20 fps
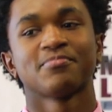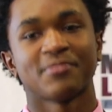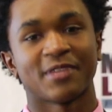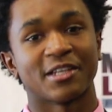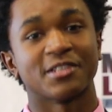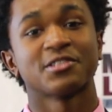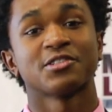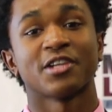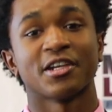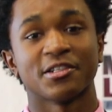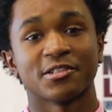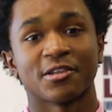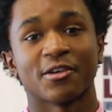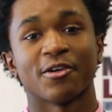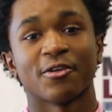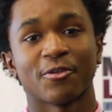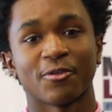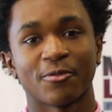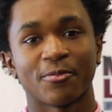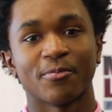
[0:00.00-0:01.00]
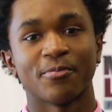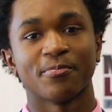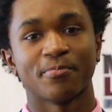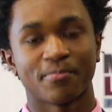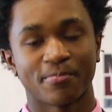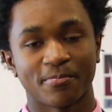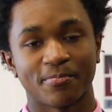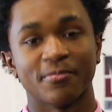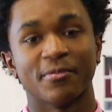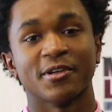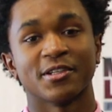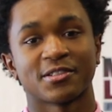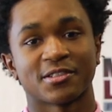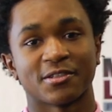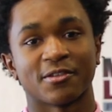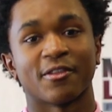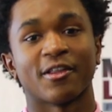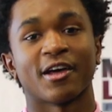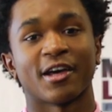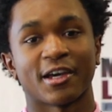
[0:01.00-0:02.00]
has changed a whole bunch
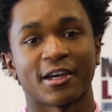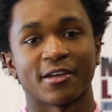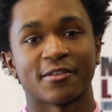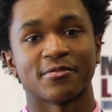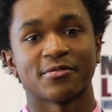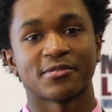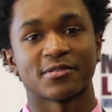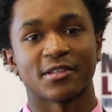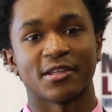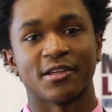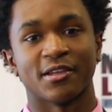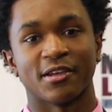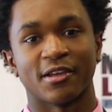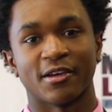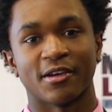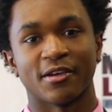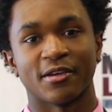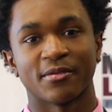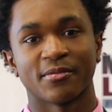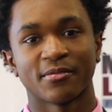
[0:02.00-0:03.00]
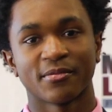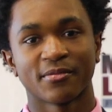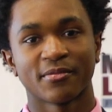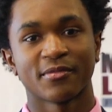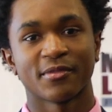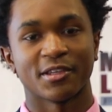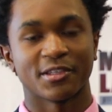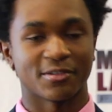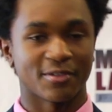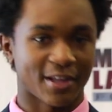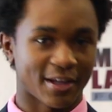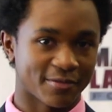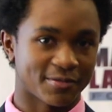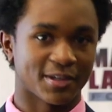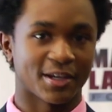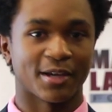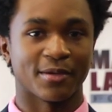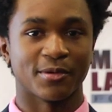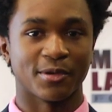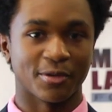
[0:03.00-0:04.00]
of lives and uh, his
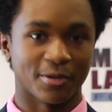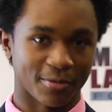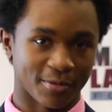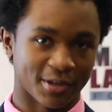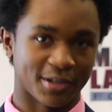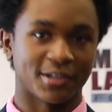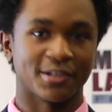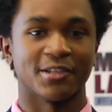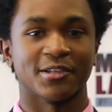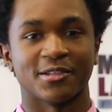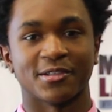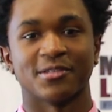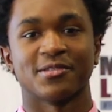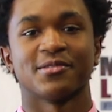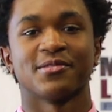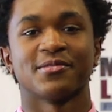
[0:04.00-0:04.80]
lifetime doing what he does.